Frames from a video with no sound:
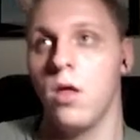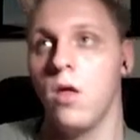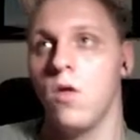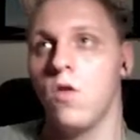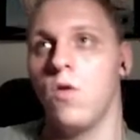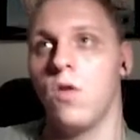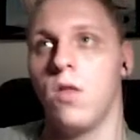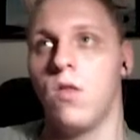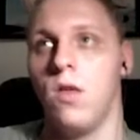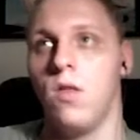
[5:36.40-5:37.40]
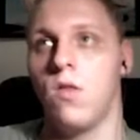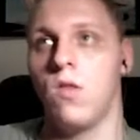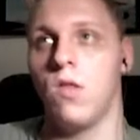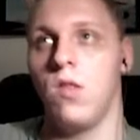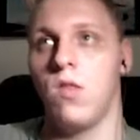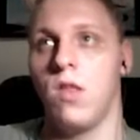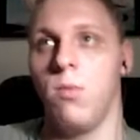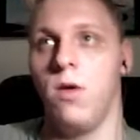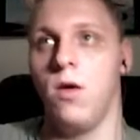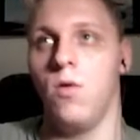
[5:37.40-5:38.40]
So as you can see, it's listing
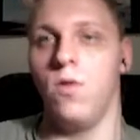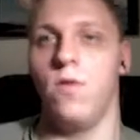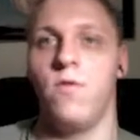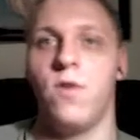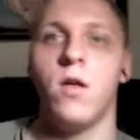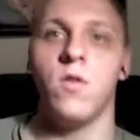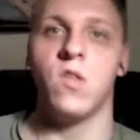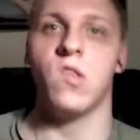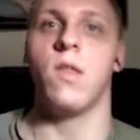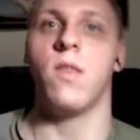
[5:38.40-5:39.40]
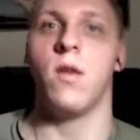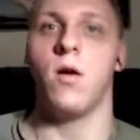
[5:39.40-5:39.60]
me all the files that are